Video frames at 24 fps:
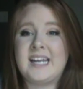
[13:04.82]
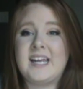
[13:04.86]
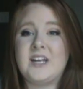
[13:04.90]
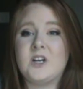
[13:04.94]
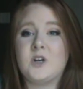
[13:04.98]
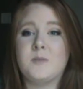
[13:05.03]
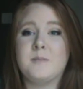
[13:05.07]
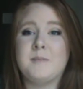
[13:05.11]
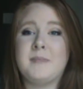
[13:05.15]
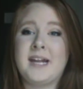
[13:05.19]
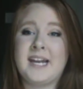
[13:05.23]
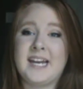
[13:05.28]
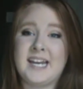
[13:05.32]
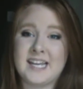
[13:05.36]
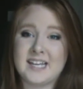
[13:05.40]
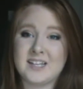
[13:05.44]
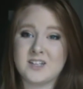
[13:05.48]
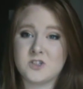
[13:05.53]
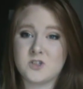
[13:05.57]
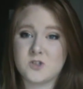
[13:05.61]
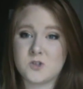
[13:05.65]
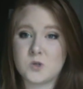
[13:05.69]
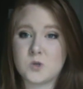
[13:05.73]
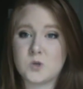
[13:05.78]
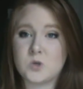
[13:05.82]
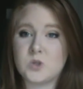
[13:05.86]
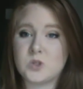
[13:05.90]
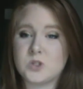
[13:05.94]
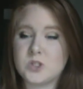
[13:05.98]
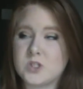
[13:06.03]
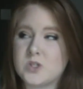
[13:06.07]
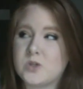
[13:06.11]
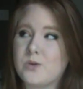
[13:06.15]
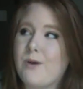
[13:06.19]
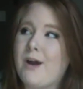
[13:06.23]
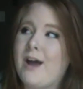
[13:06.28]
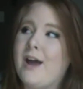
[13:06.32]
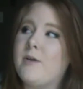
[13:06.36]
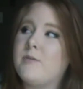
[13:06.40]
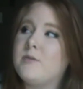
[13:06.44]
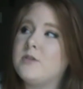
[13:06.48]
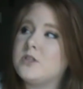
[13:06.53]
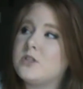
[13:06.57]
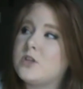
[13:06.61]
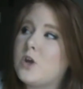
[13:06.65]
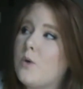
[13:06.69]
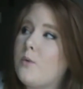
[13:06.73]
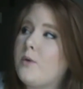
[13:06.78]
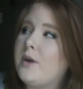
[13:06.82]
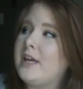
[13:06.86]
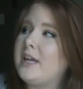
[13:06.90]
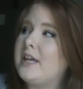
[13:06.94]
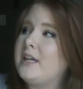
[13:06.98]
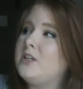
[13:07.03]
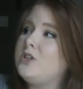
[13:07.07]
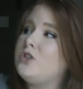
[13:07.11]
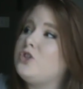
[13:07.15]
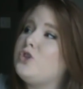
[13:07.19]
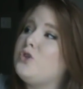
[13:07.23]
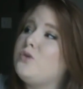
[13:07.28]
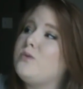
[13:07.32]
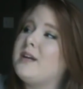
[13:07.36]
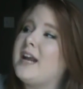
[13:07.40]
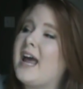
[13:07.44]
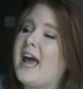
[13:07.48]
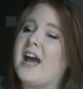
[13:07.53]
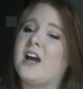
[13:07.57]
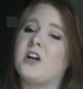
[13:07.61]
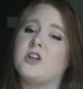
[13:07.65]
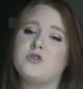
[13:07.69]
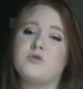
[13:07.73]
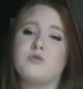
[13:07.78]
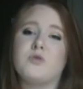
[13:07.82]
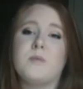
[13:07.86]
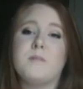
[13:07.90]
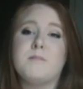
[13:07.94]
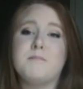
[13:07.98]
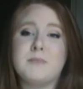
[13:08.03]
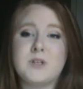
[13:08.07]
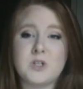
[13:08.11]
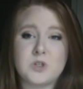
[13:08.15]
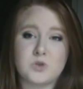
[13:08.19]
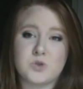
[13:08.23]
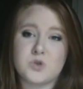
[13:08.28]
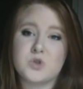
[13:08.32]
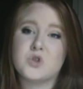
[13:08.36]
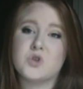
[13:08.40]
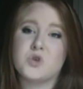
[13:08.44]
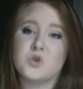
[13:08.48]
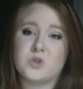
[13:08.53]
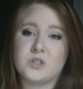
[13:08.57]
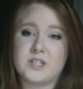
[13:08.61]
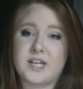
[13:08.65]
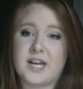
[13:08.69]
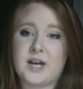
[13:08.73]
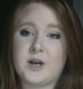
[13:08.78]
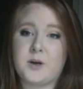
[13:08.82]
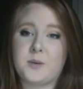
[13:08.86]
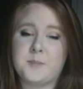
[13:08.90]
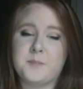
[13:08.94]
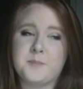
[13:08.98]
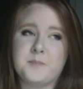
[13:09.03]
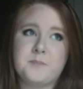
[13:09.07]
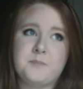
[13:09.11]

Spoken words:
intermediate school. So I was going into an actual middle school now.